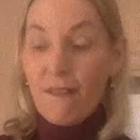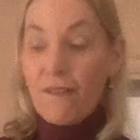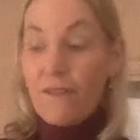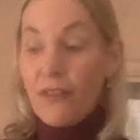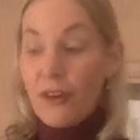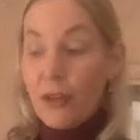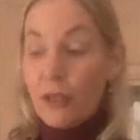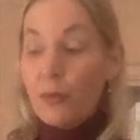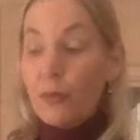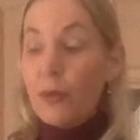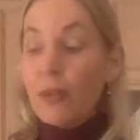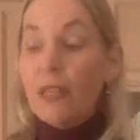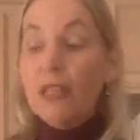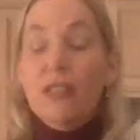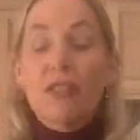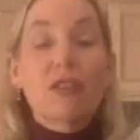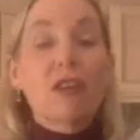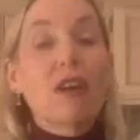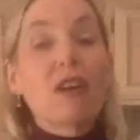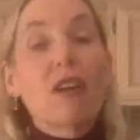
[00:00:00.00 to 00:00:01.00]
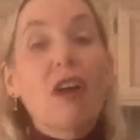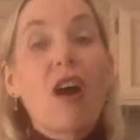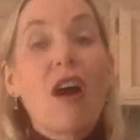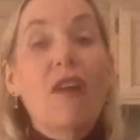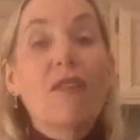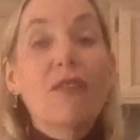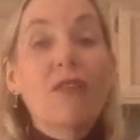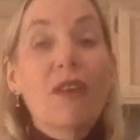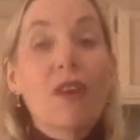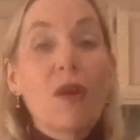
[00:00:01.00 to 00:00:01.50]
first we're going to start
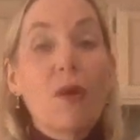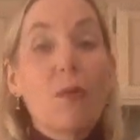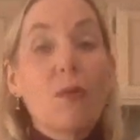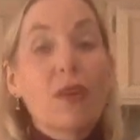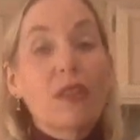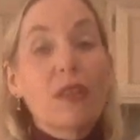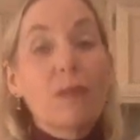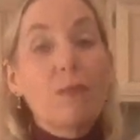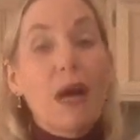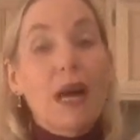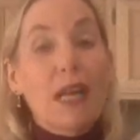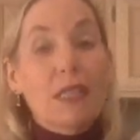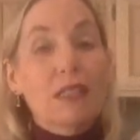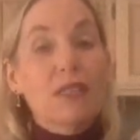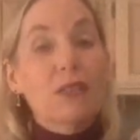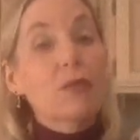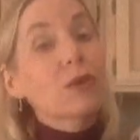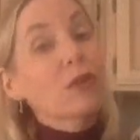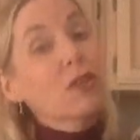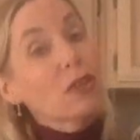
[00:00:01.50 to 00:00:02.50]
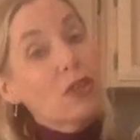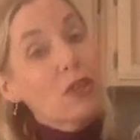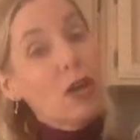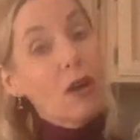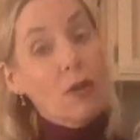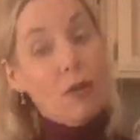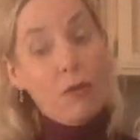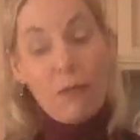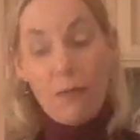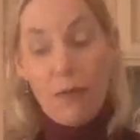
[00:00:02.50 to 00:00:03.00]
off with the pasta or the
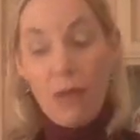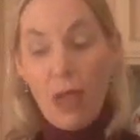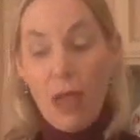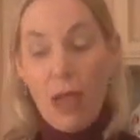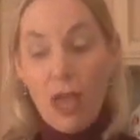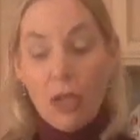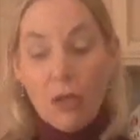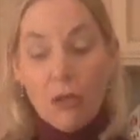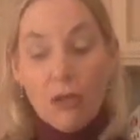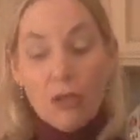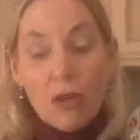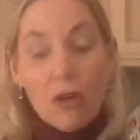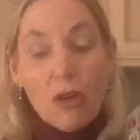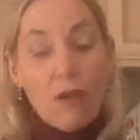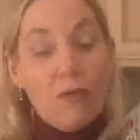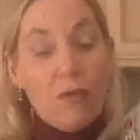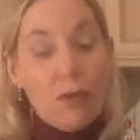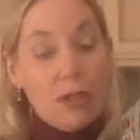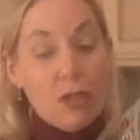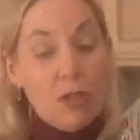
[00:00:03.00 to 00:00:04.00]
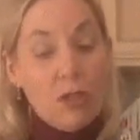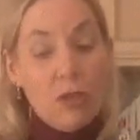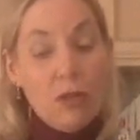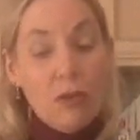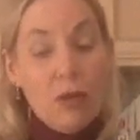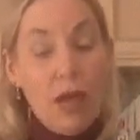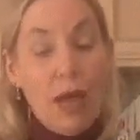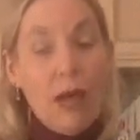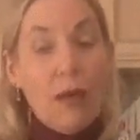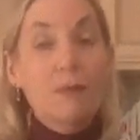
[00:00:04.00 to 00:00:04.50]
dough. You start off with 2
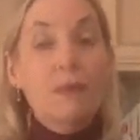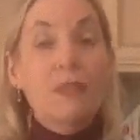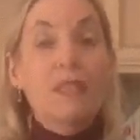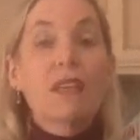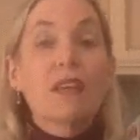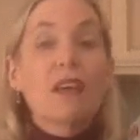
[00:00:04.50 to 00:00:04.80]
cups